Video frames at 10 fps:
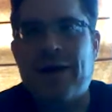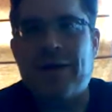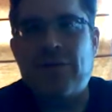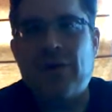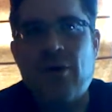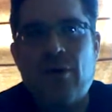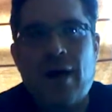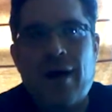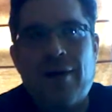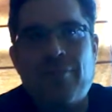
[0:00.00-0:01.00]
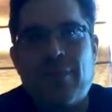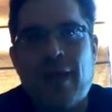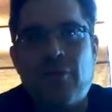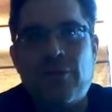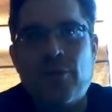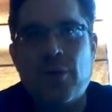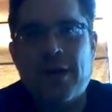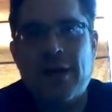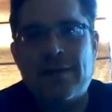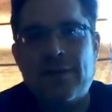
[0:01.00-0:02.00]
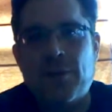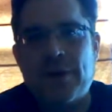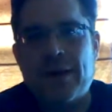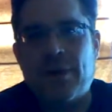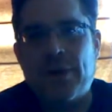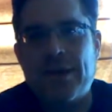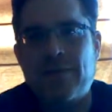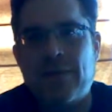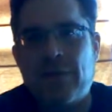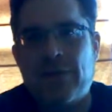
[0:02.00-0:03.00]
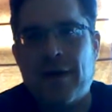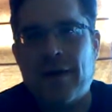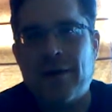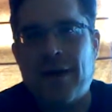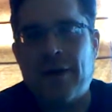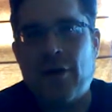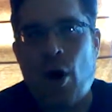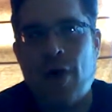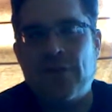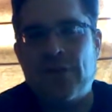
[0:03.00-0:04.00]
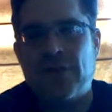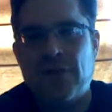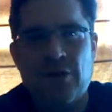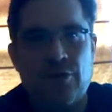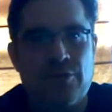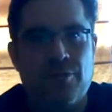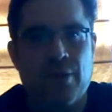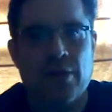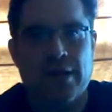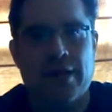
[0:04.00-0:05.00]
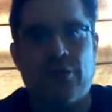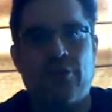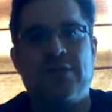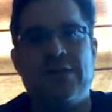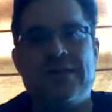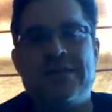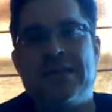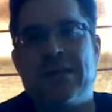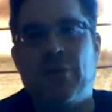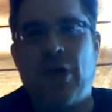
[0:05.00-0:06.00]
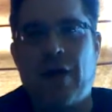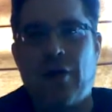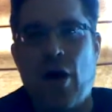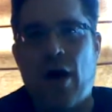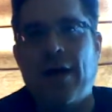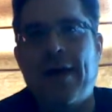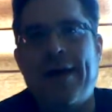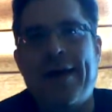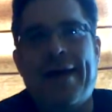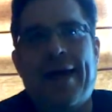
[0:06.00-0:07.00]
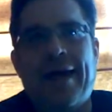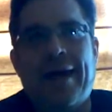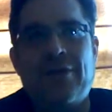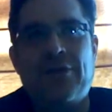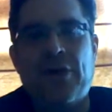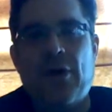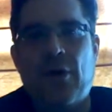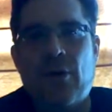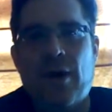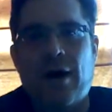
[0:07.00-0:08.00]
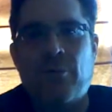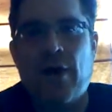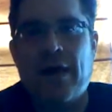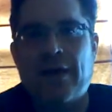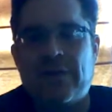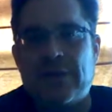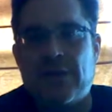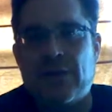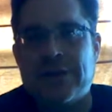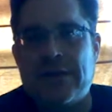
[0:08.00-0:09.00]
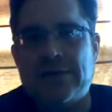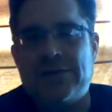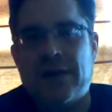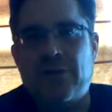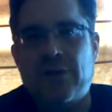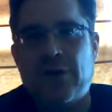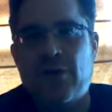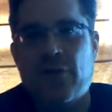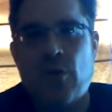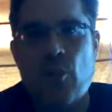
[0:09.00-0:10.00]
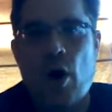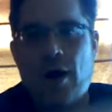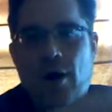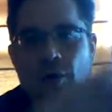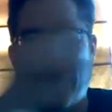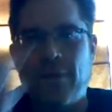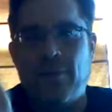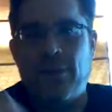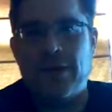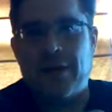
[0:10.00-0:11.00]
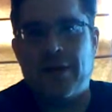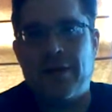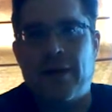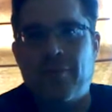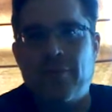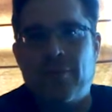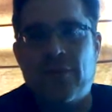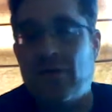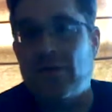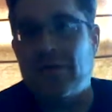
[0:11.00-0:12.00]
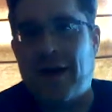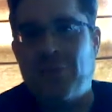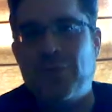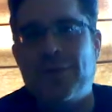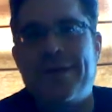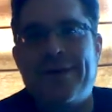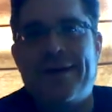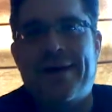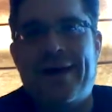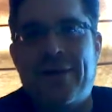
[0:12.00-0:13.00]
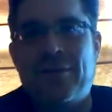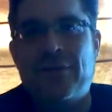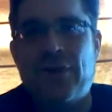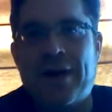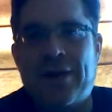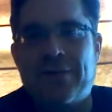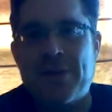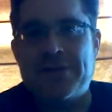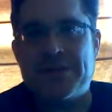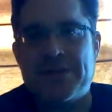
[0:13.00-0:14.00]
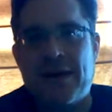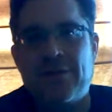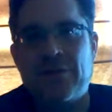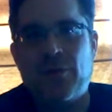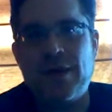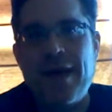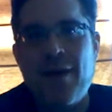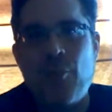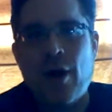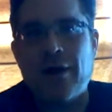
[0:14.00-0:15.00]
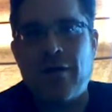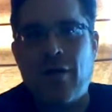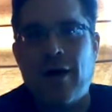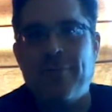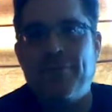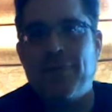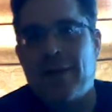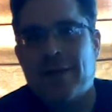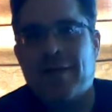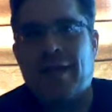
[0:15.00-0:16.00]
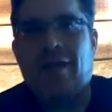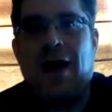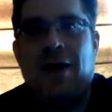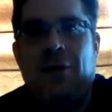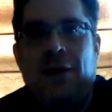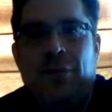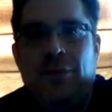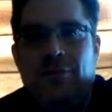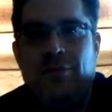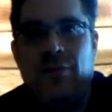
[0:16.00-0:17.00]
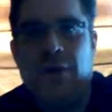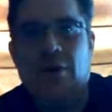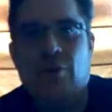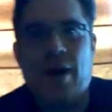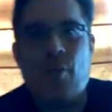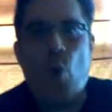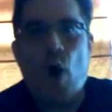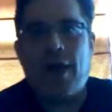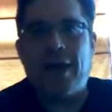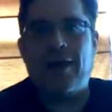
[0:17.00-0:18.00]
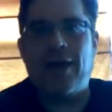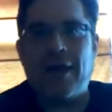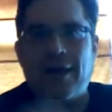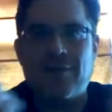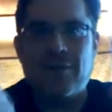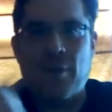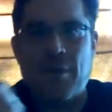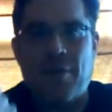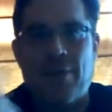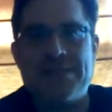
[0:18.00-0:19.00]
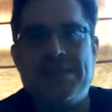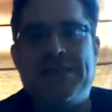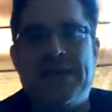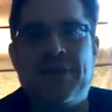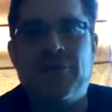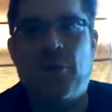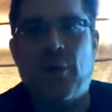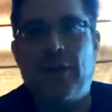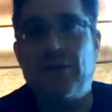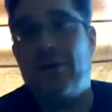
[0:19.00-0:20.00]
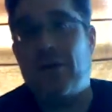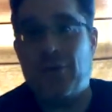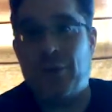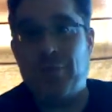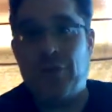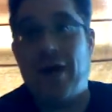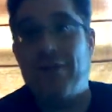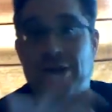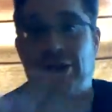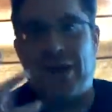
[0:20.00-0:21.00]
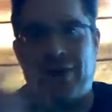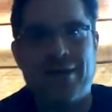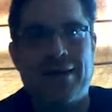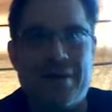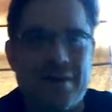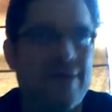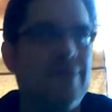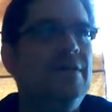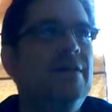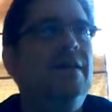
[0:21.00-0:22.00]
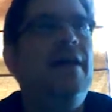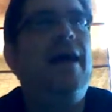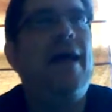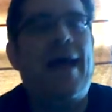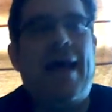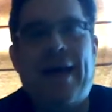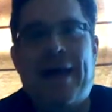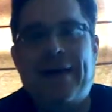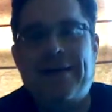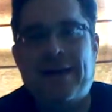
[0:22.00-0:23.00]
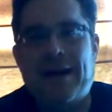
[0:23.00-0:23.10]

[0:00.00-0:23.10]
So I was working at this one company. It was had offices, a huge building that was easily a block long, and I used to go on breaks and during lunch. I used to go for a walk around the building several times to try to get some exercise. And one day I'm walking along, and like a lot of people, when I'm walking, I get some of my best inspiration. Also when I'm driving, shaving, anything else. And